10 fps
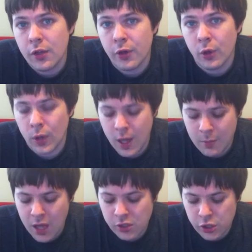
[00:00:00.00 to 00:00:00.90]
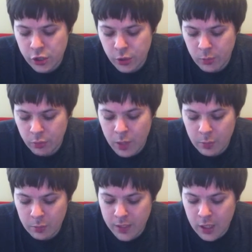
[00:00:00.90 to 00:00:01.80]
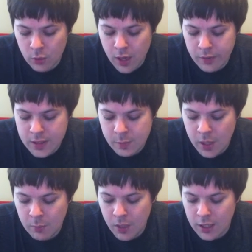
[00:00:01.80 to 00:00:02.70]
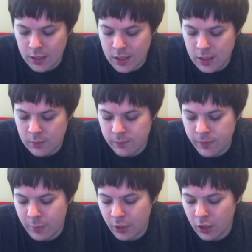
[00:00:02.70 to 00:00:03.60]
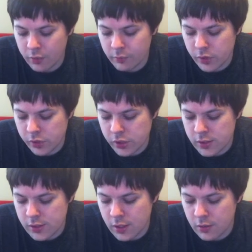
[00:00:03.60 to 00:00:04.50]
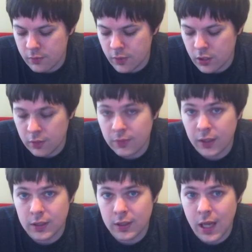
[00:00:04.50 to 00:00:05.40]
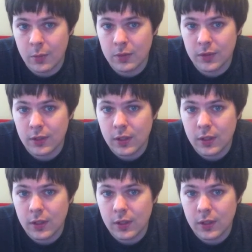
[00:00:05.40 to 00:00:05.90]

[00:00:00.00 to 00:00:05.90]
though I imagine you can probably get around this by buying the Famicom versions of affected games.